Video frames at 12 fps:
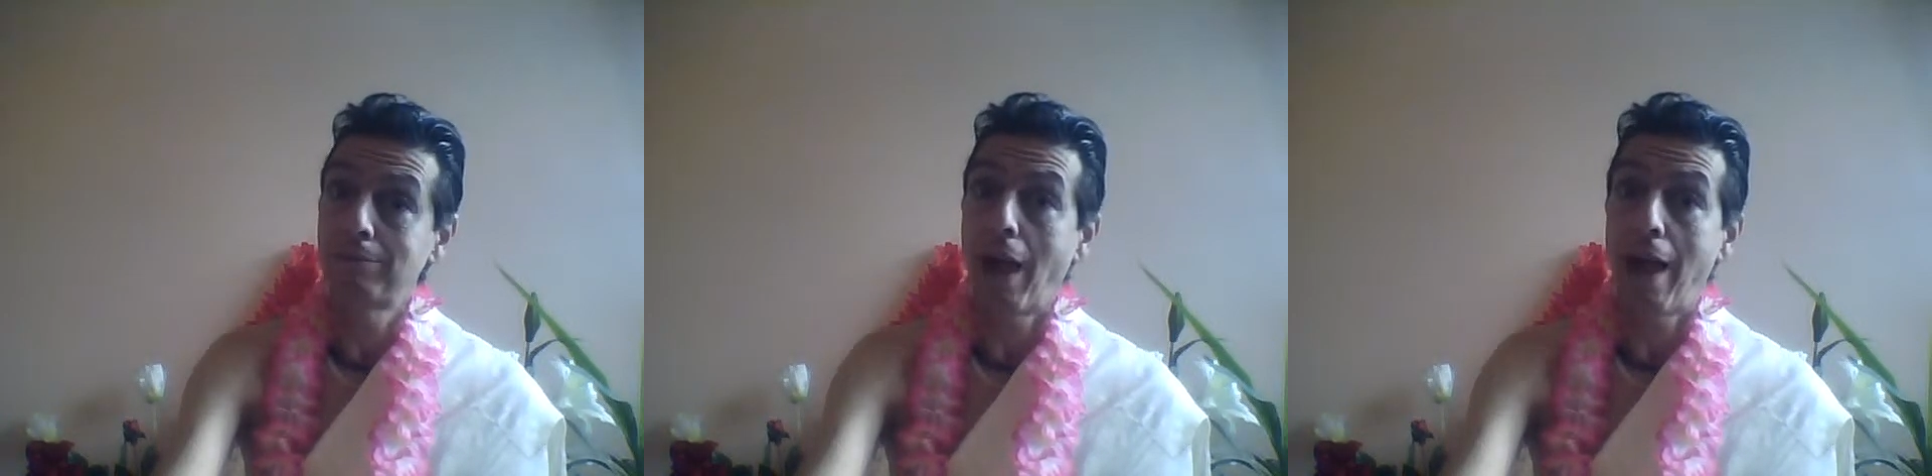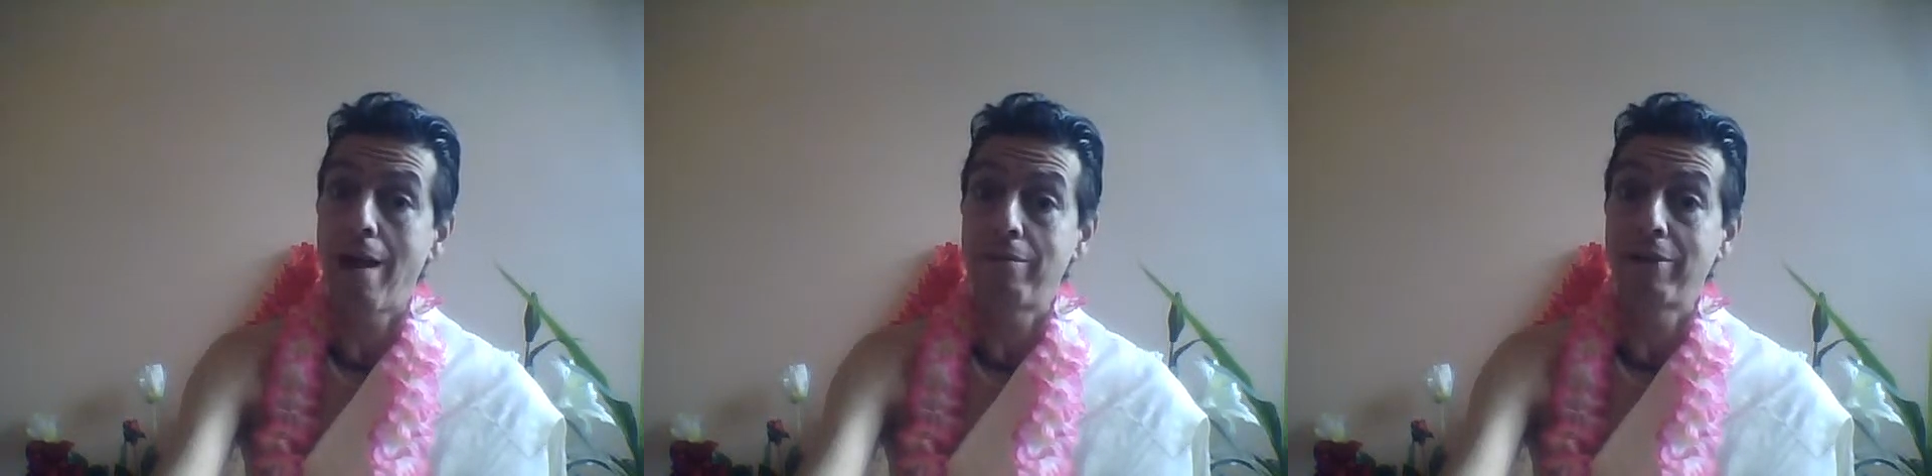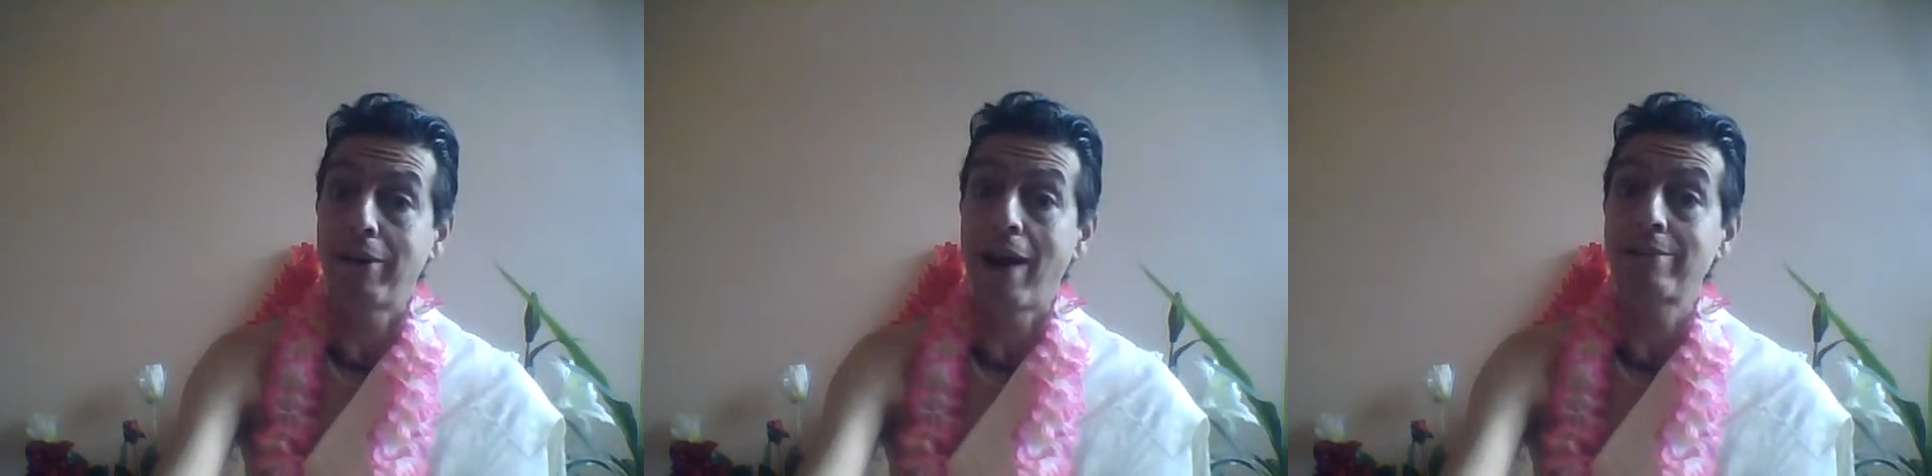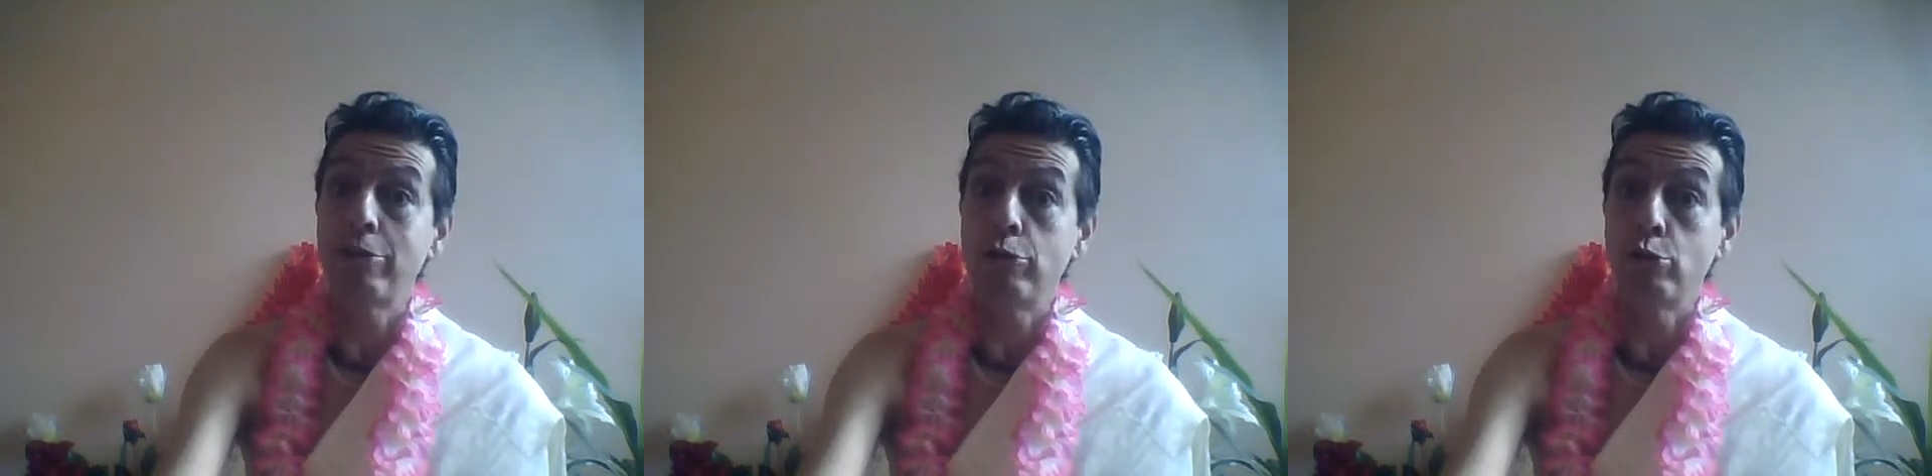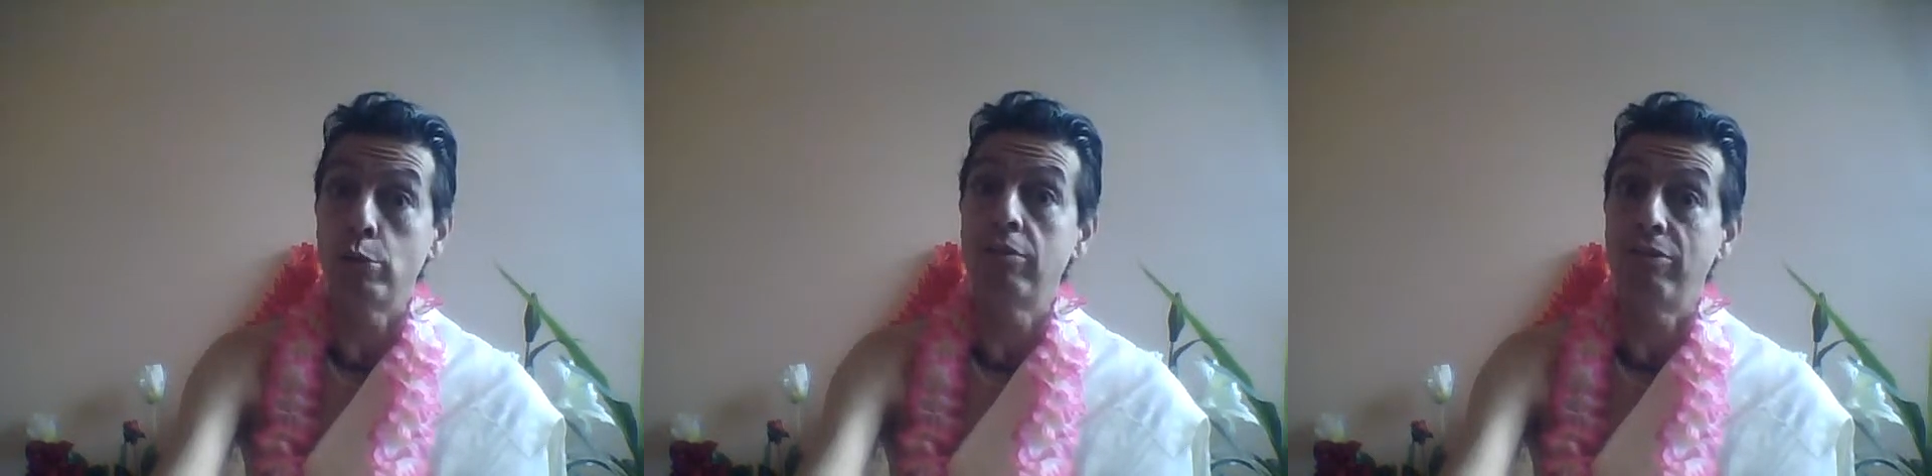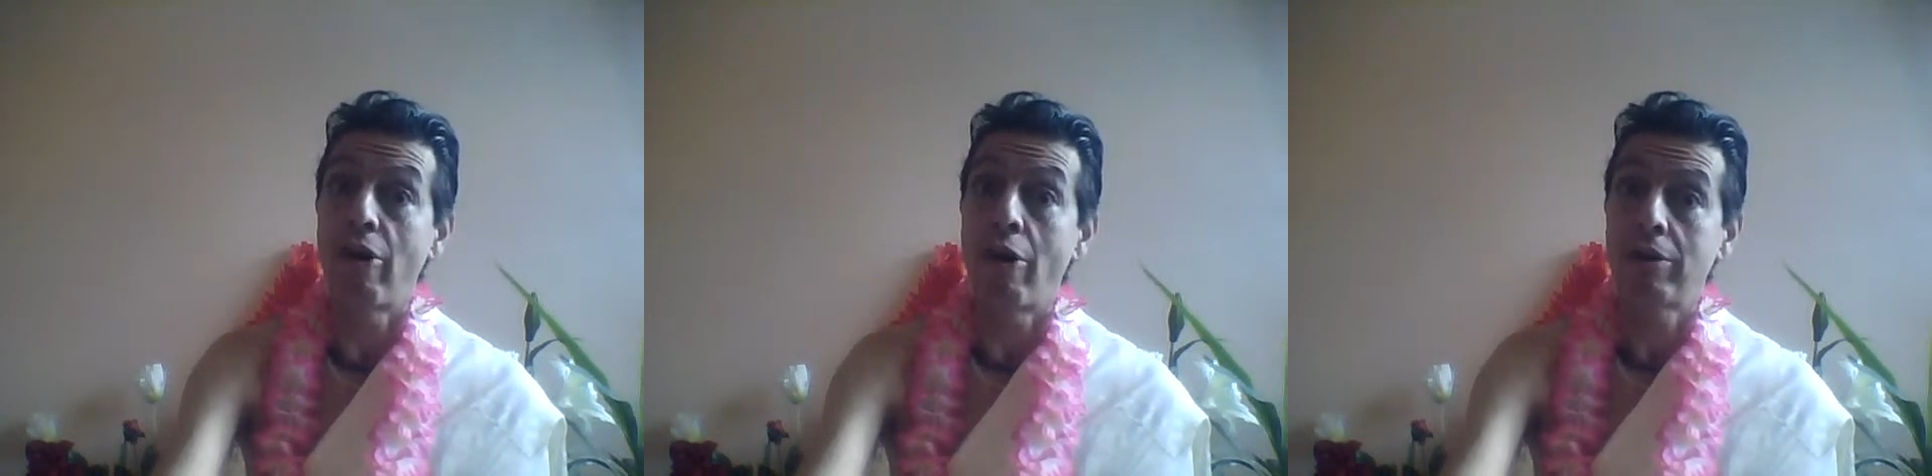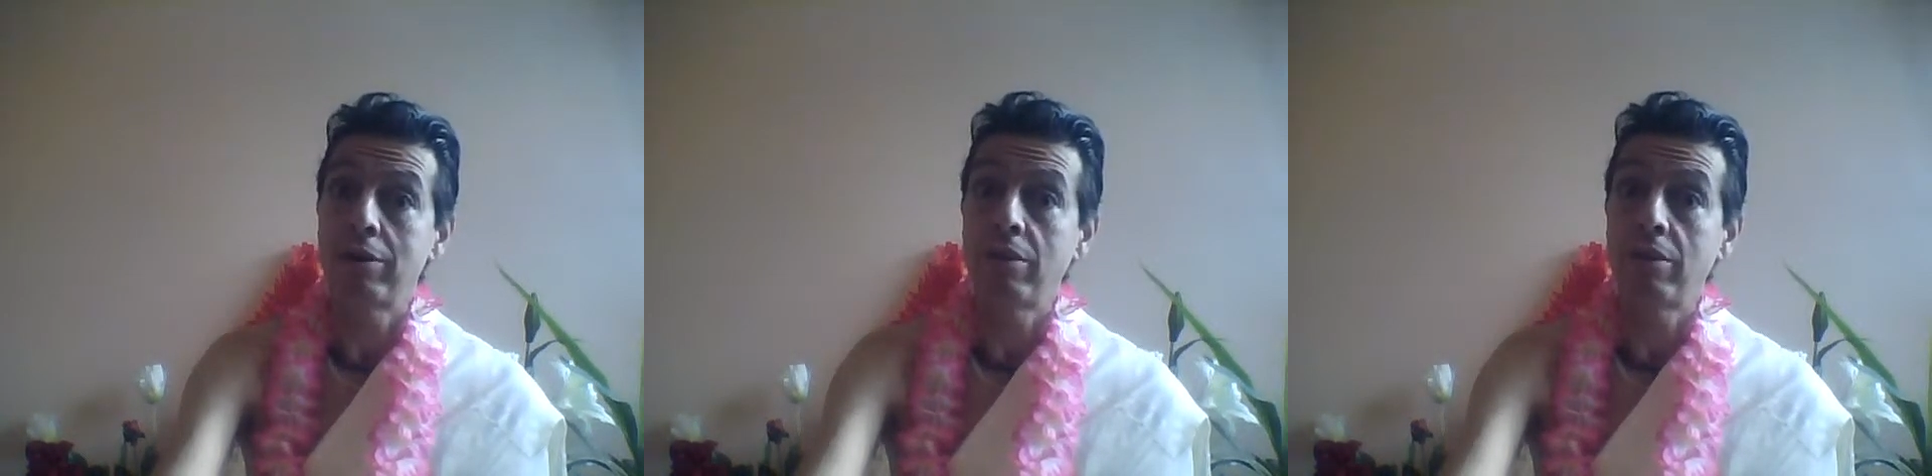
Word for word: I have gratitude for.